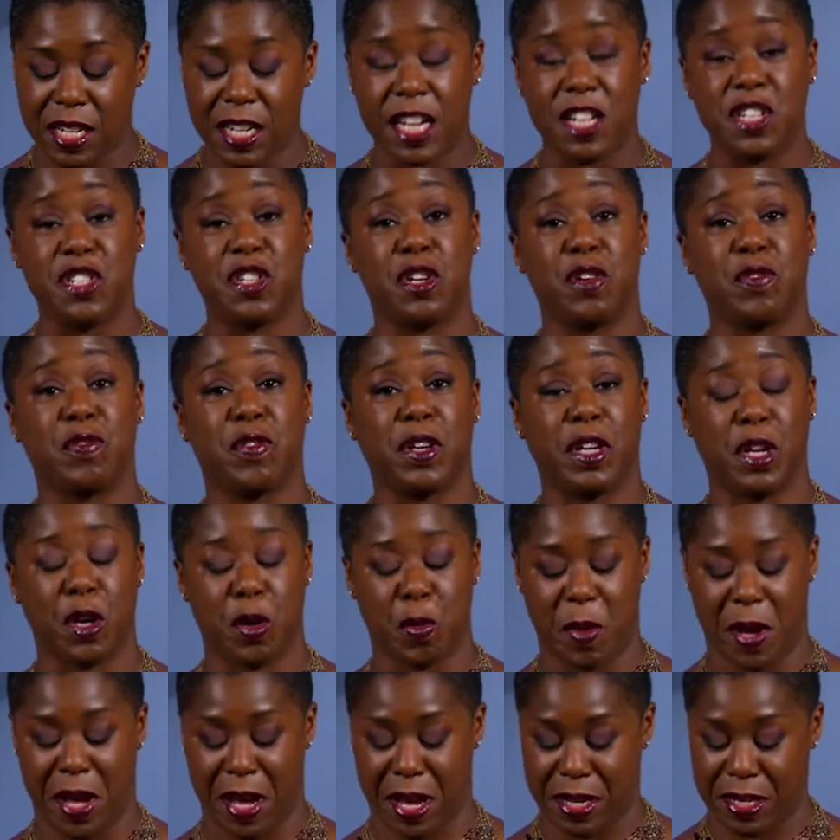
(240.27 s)
and Jennifer
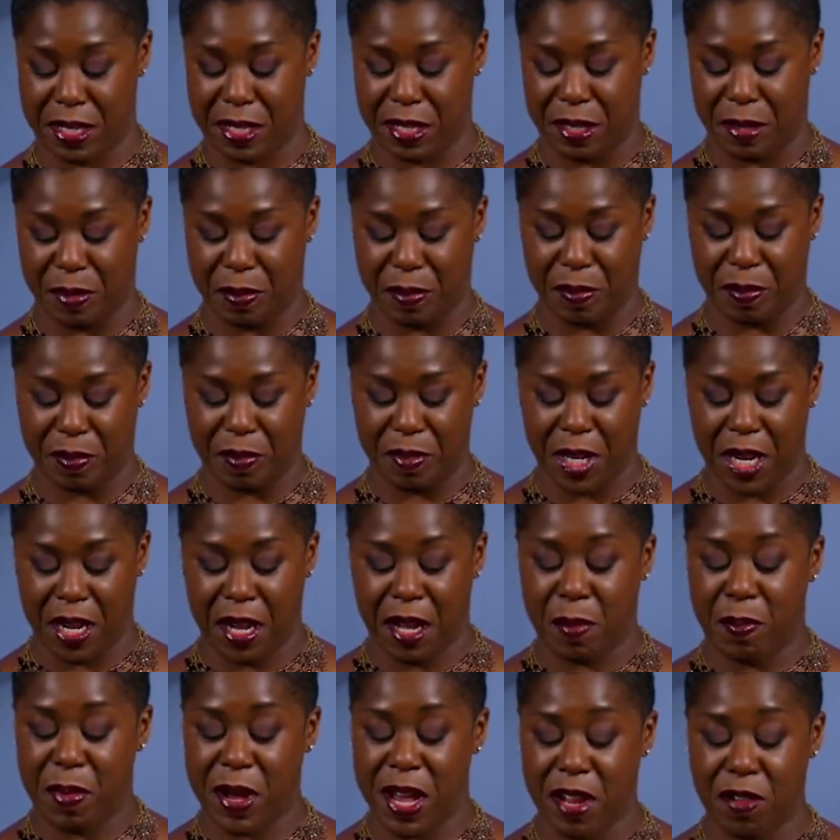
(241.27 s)
Lopez,
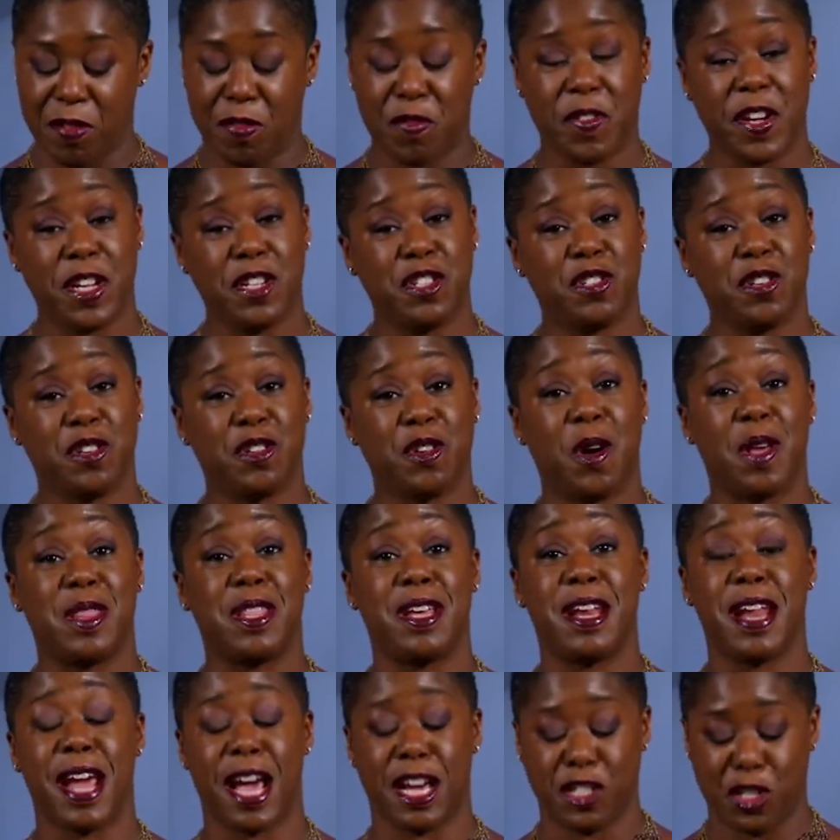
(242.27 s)
being featured on
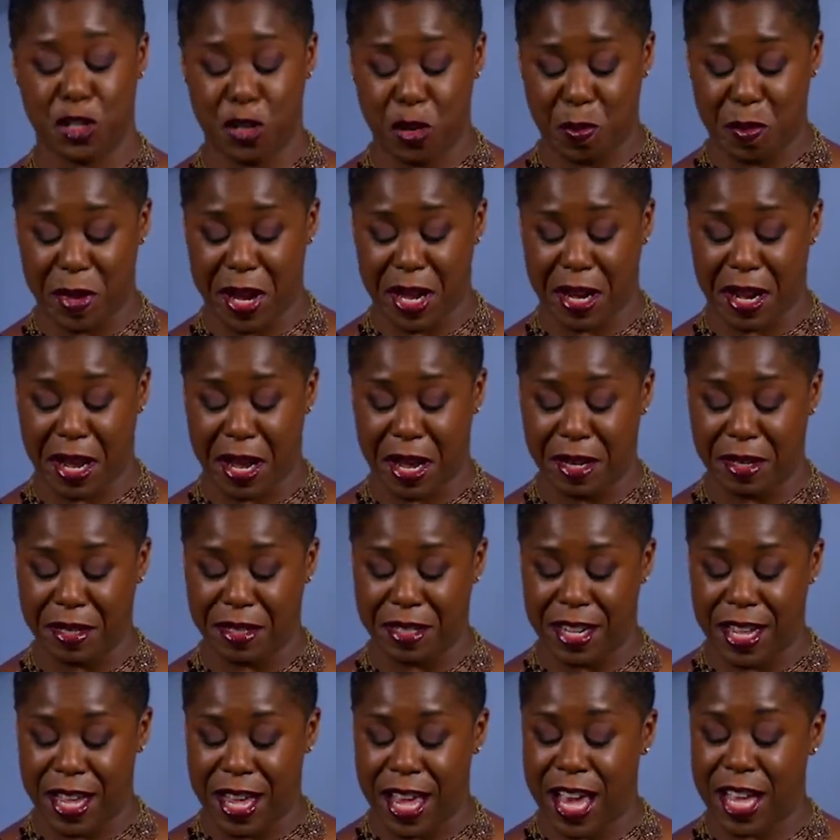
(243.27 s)
the national media
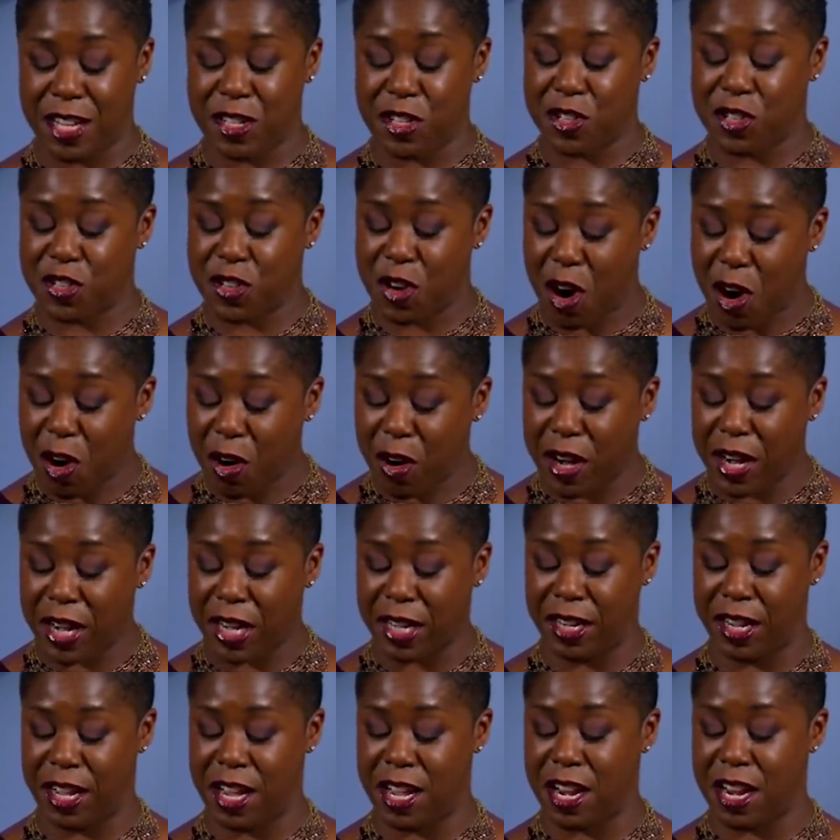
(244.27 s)
and
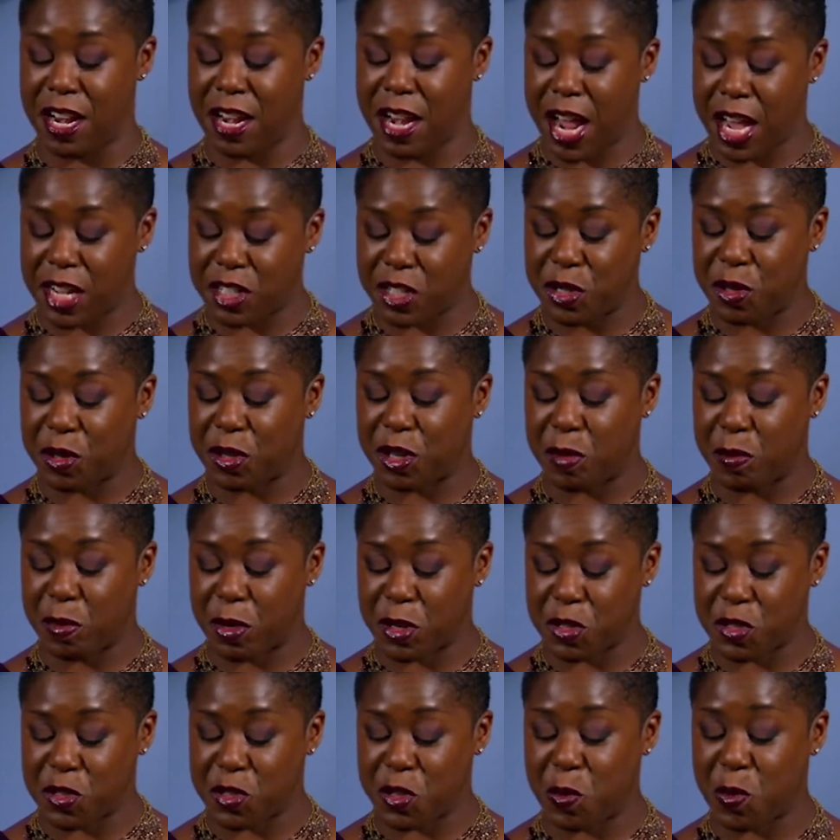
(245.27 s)
starring in a national
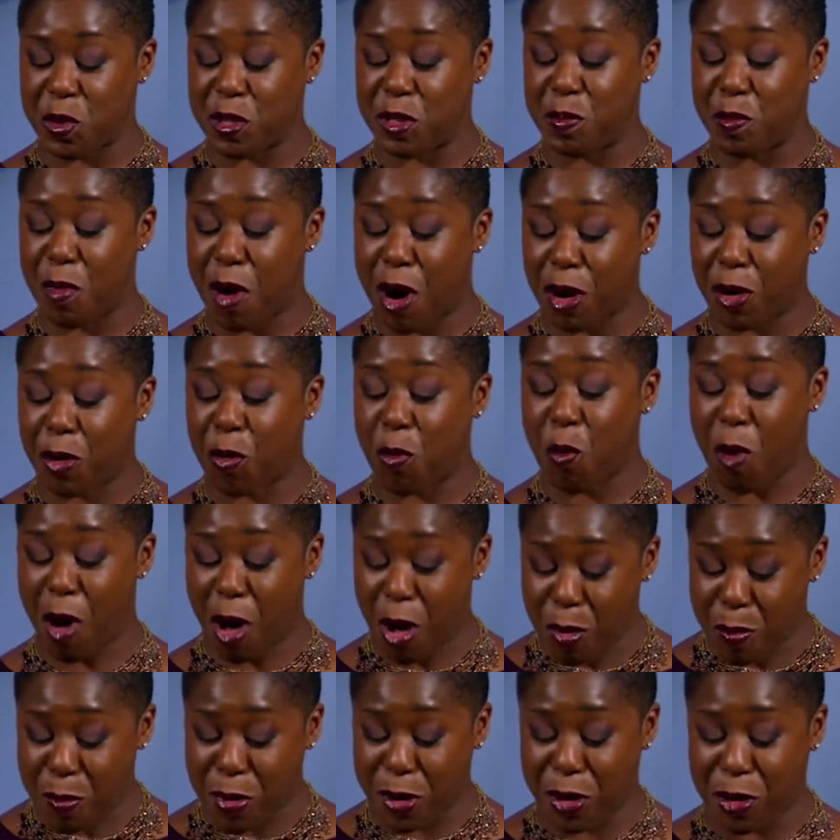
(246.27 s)
commercial with Mark
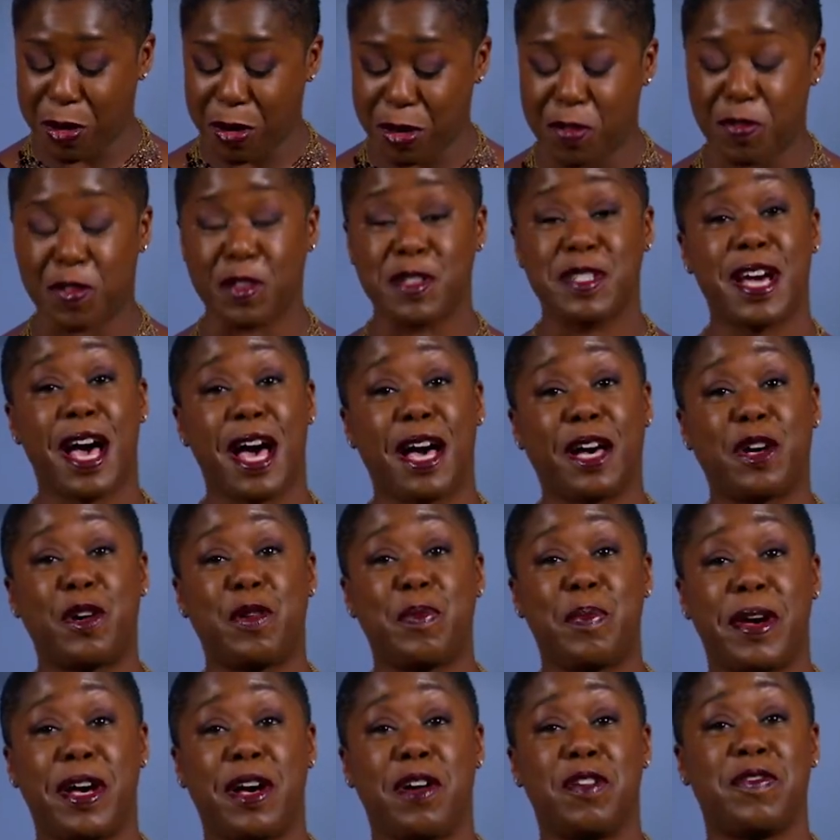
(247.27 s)
Wahlberg for Taco
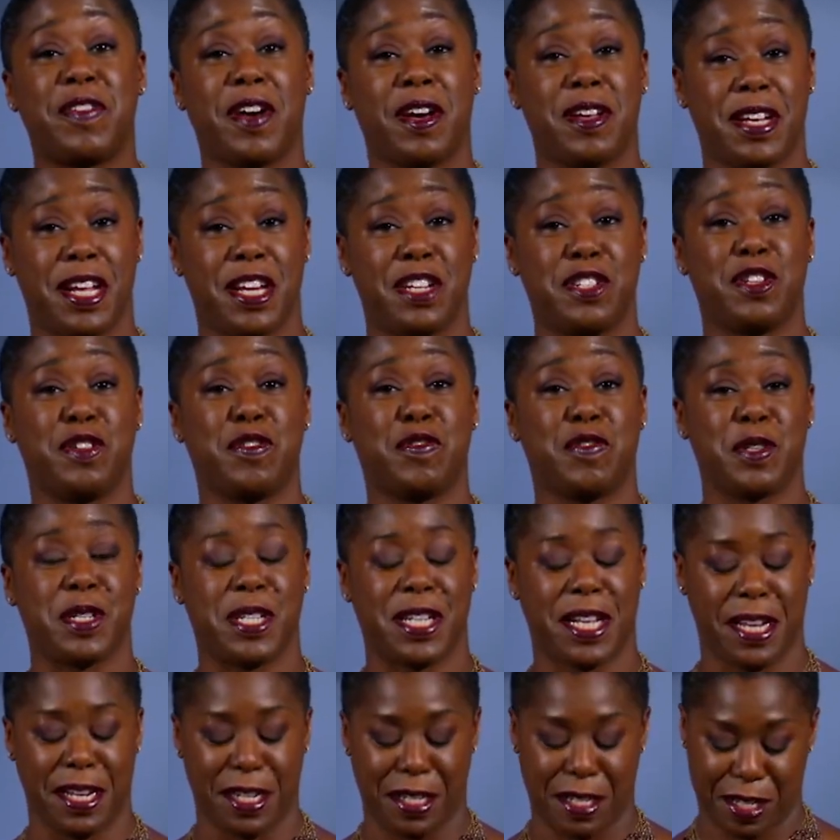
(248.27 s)
Bell Foundation for
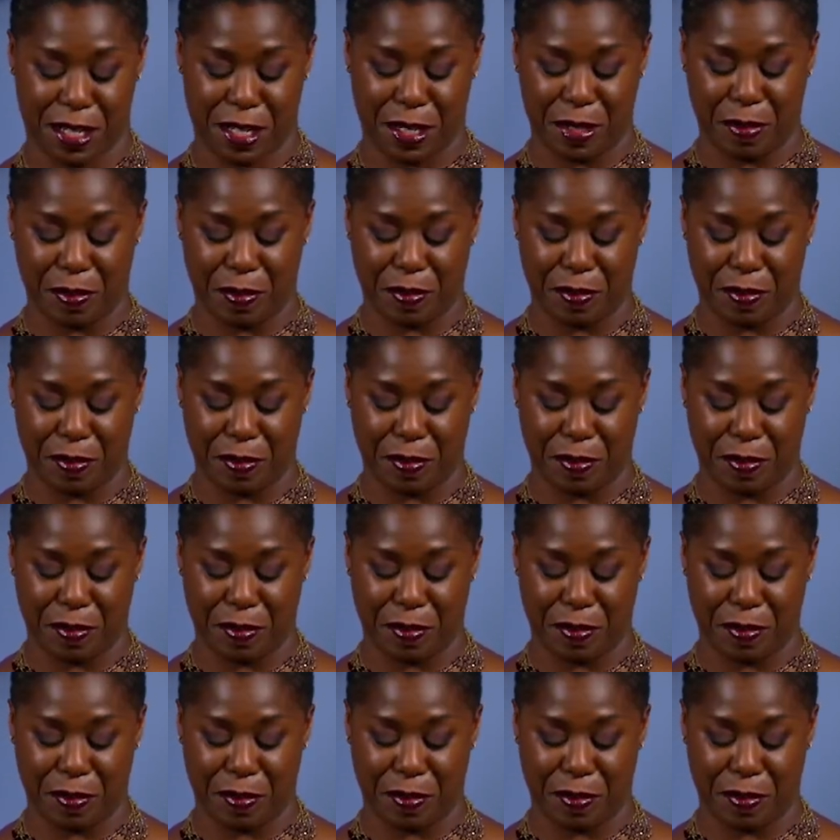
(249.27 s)
Teens.